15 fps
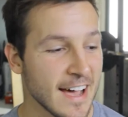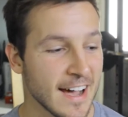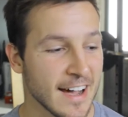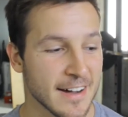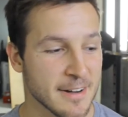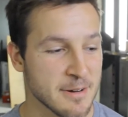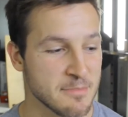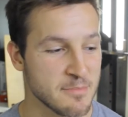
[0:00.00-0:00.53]

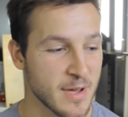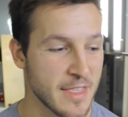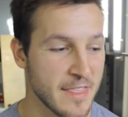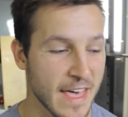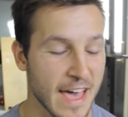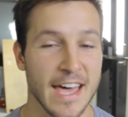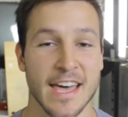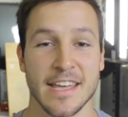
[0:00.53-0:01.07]
And
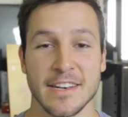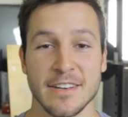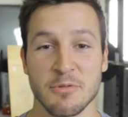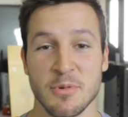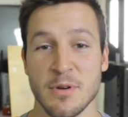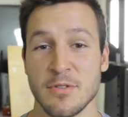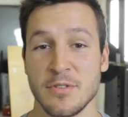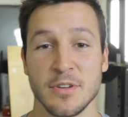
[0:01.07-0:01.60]
then
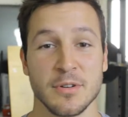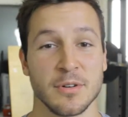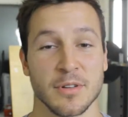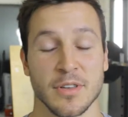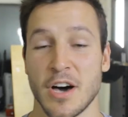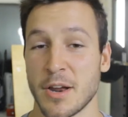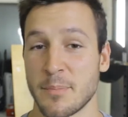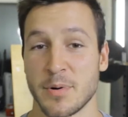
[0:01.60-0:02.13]
we would do a
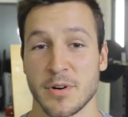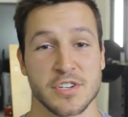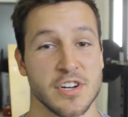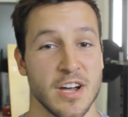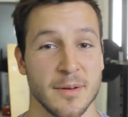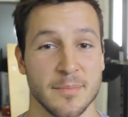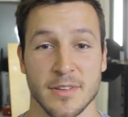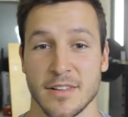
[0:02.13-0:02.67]
lot of
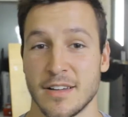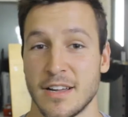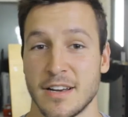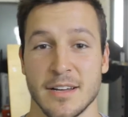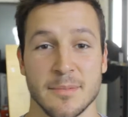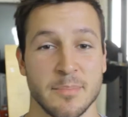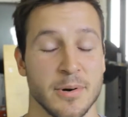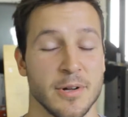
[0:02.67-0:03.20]
push-ups, a lot
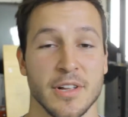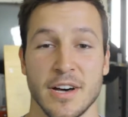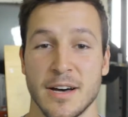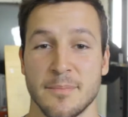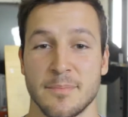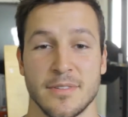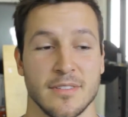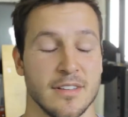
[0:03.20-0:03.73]
of
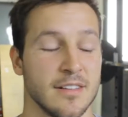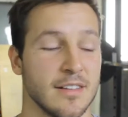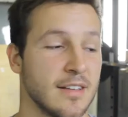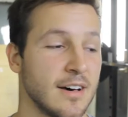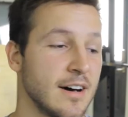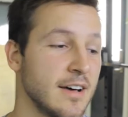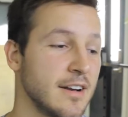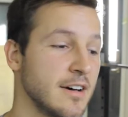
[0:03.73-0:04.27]
pull-ups, a
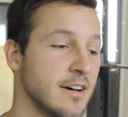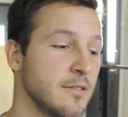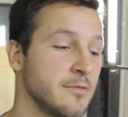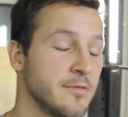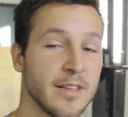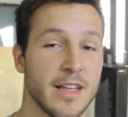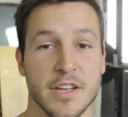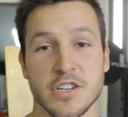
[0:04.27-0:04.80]
lot of
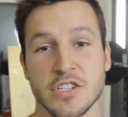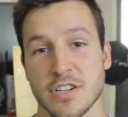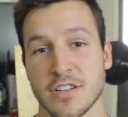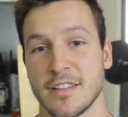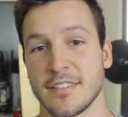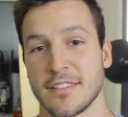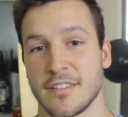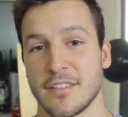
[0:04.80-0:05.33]

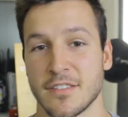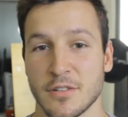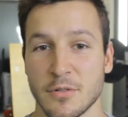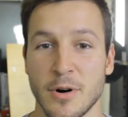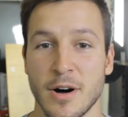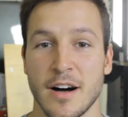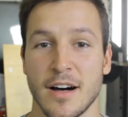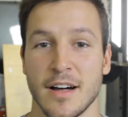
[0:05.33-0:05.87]
lunges and
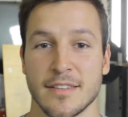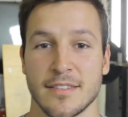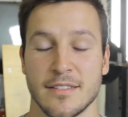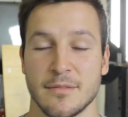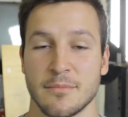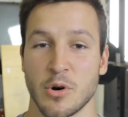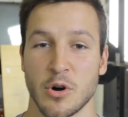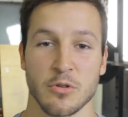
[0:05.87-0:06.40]
squats
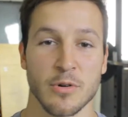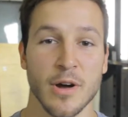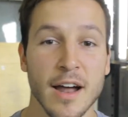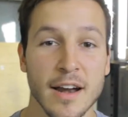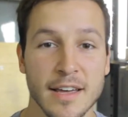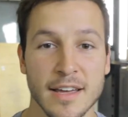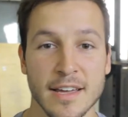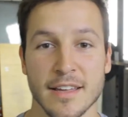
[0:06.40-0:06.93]
and more
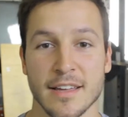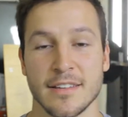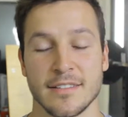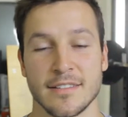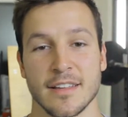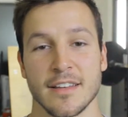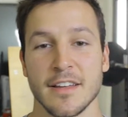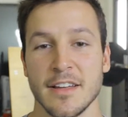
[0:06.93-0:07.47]

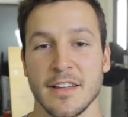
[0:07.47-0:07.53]
running